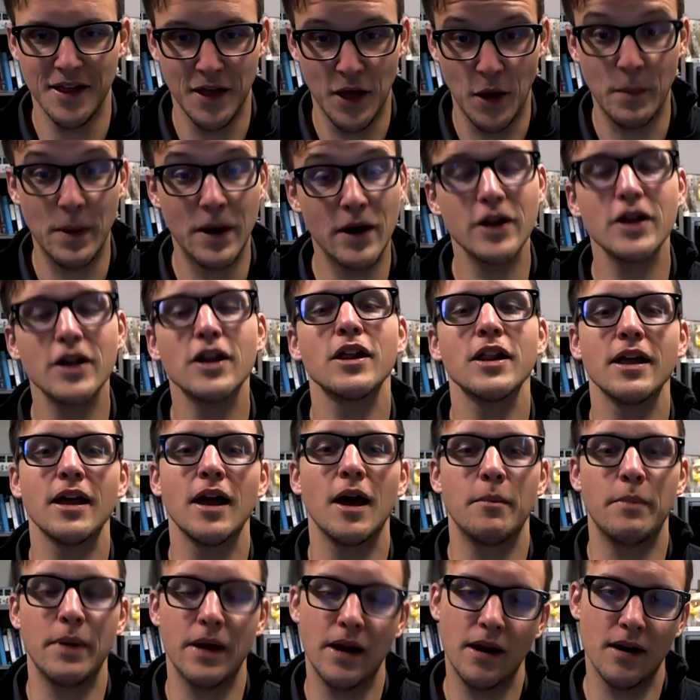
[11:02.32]

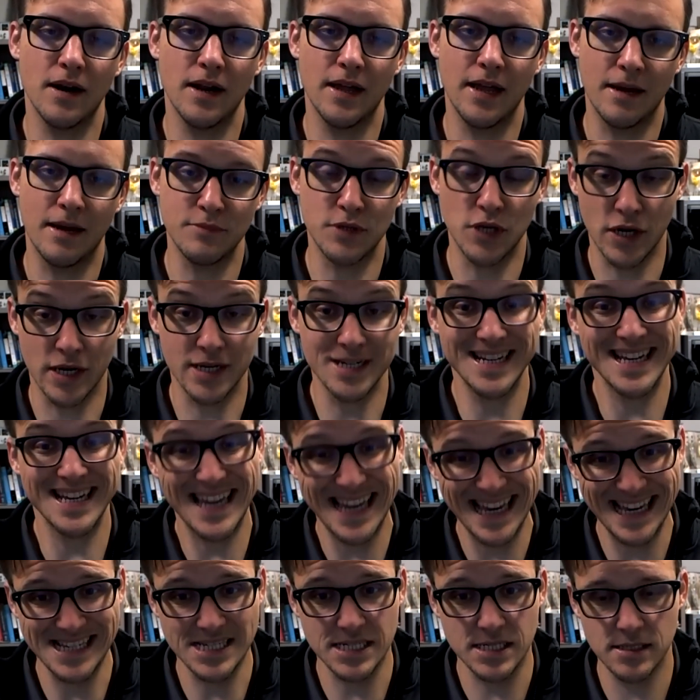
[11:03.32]
Apparently, I'm talking to
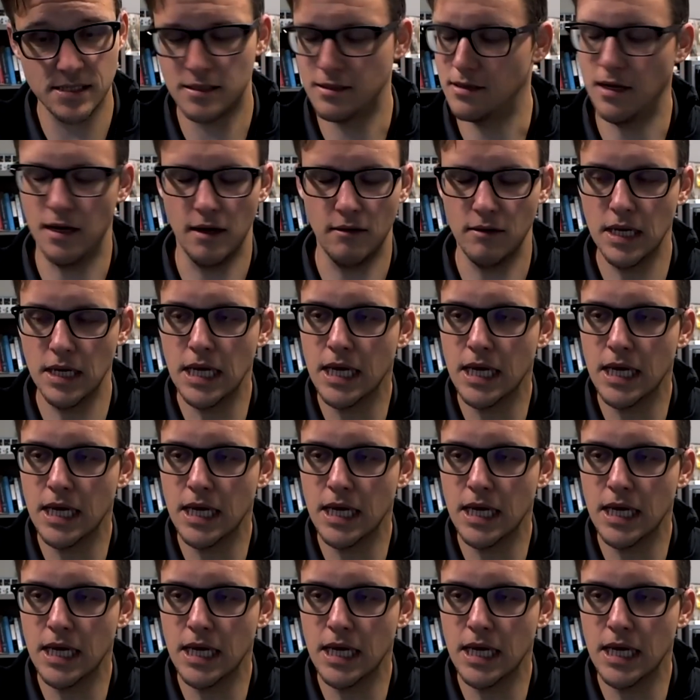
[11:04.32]
geese. No.